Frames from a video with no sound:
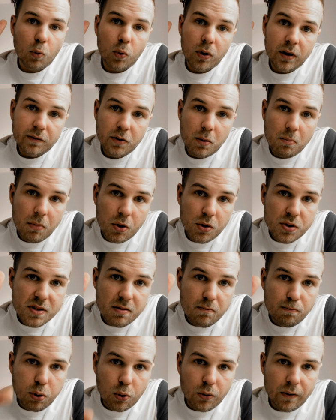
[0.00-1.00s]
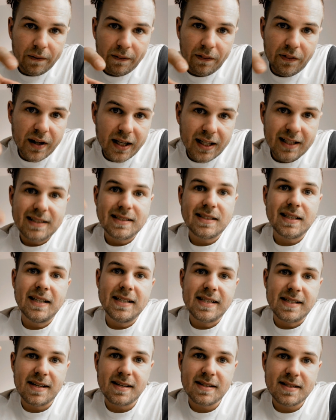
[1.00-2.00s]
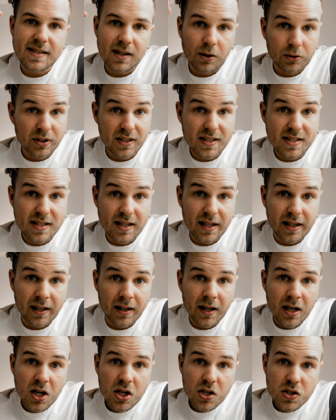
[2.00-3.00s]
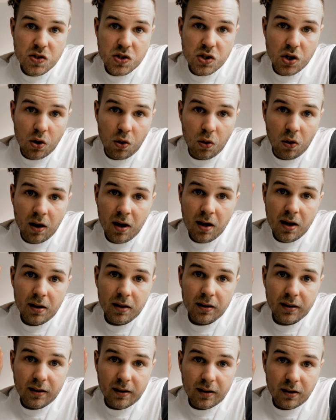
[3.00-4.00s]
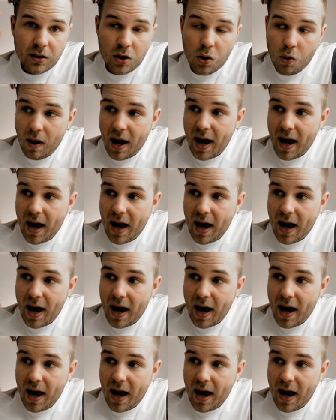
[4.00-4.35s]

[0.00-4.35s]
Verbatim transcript: One of the most important things is sound design. So go